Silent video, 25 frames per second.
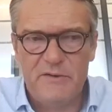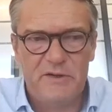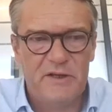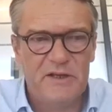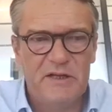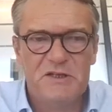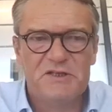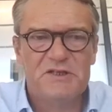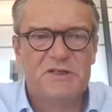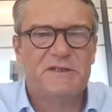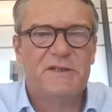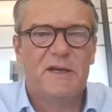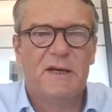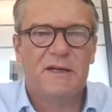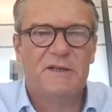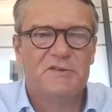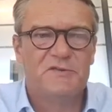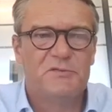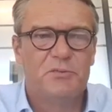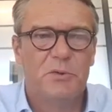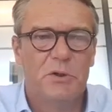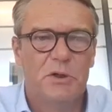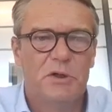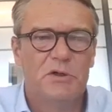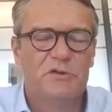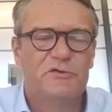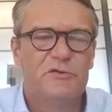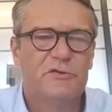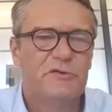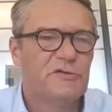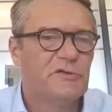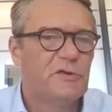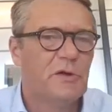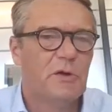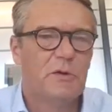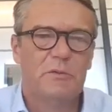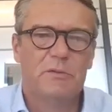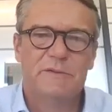digitized world,
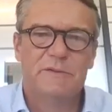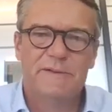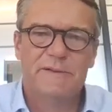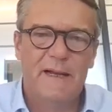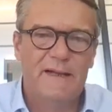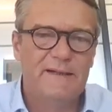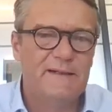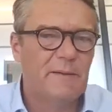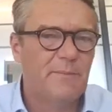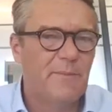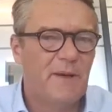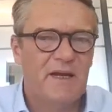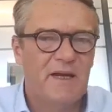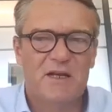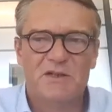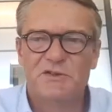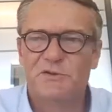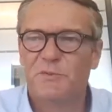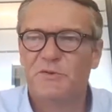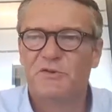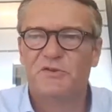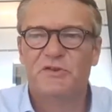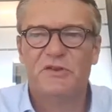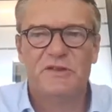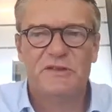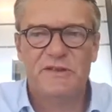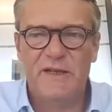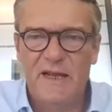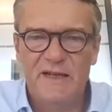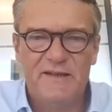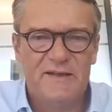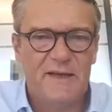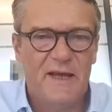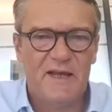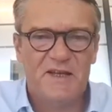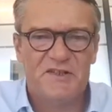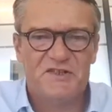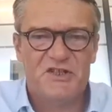so data management,
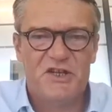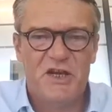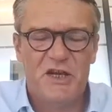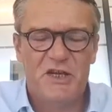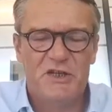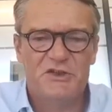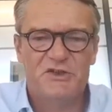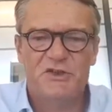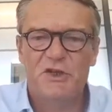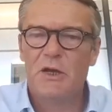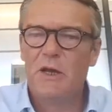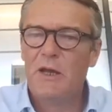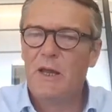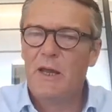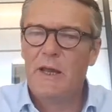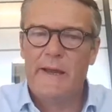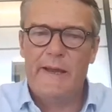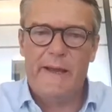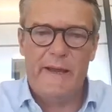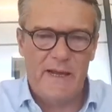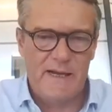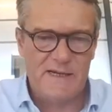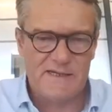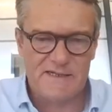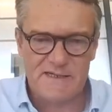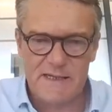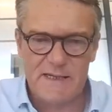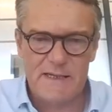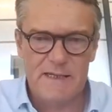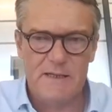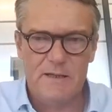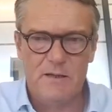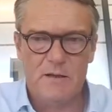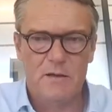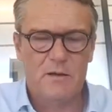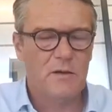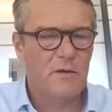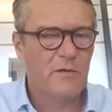data exchange is
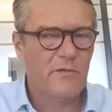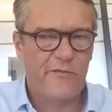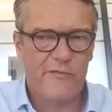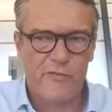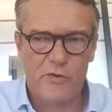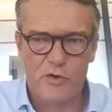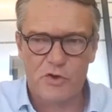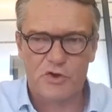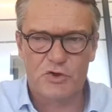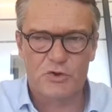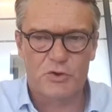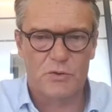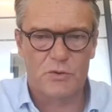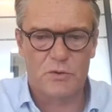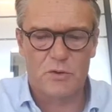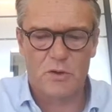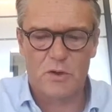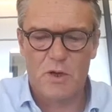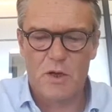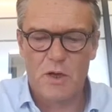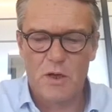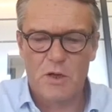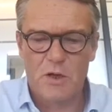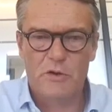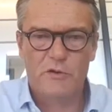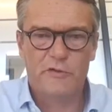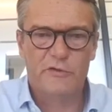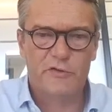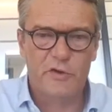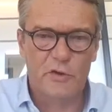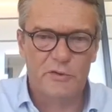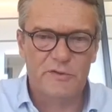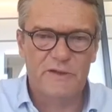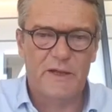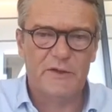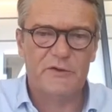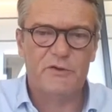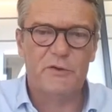key for sure, so
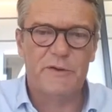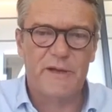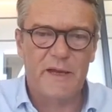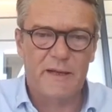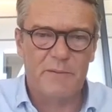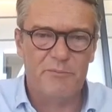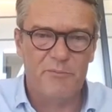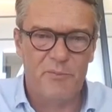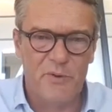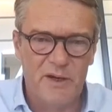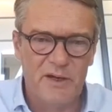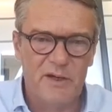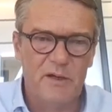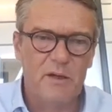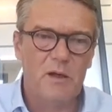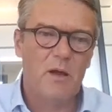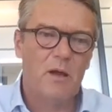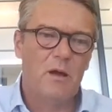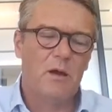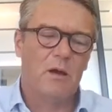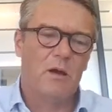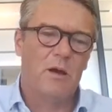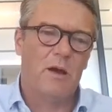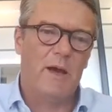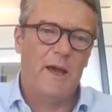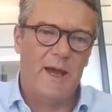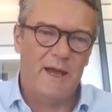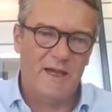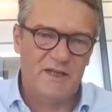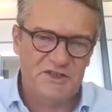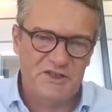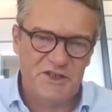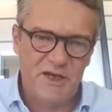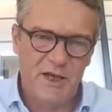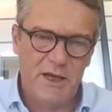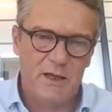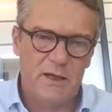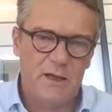that you can bring a
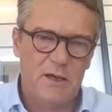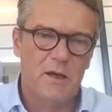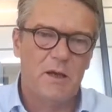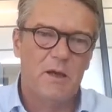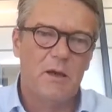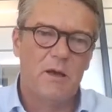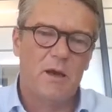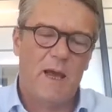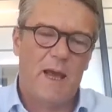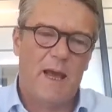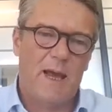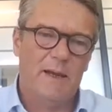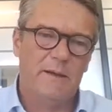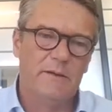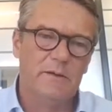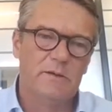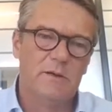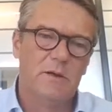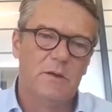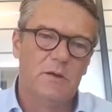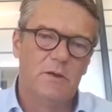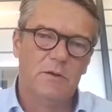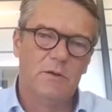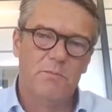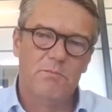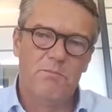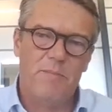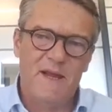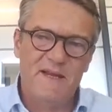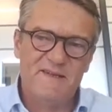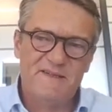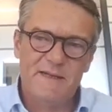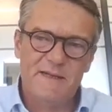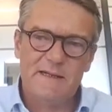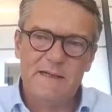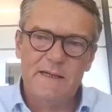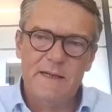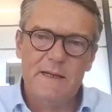handshake and
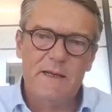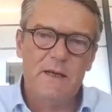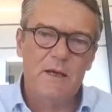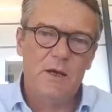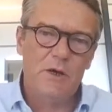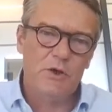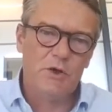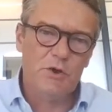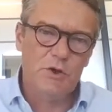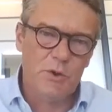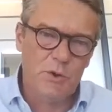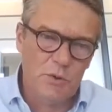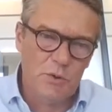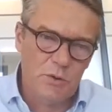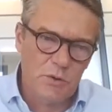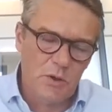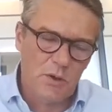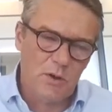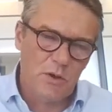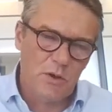basically you